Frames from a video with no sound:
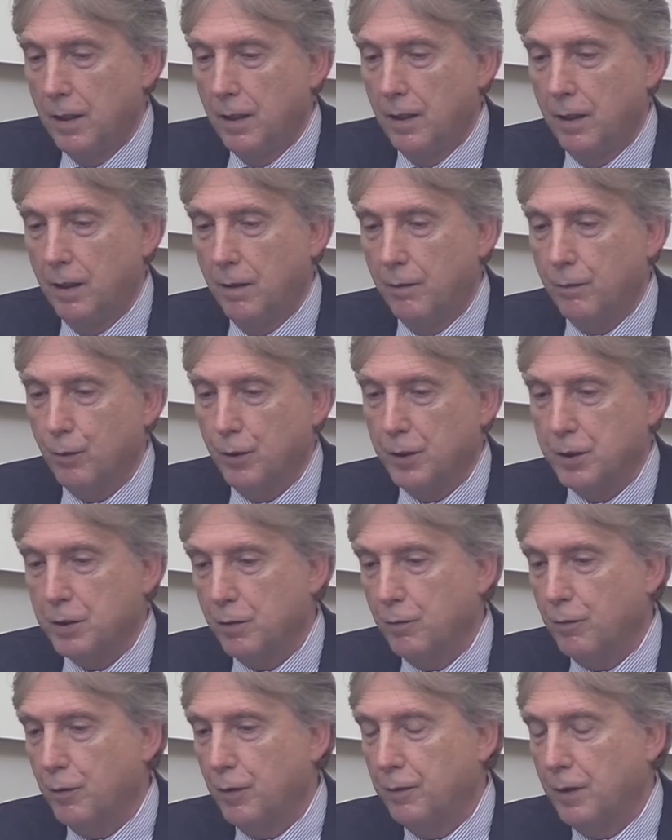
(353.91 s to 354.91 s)
For
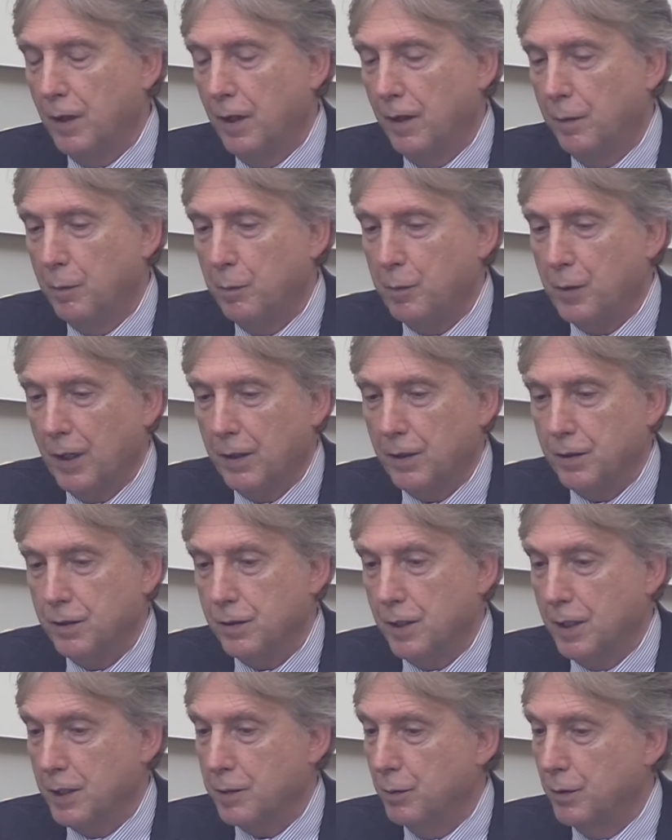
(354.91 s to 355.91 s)
instance, we've done impact
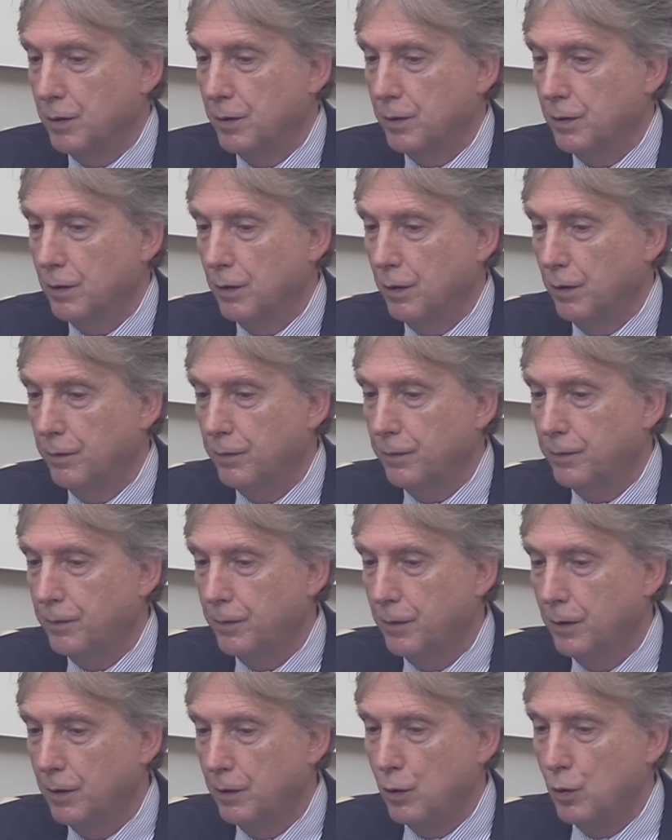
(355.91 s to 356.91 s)
assessments of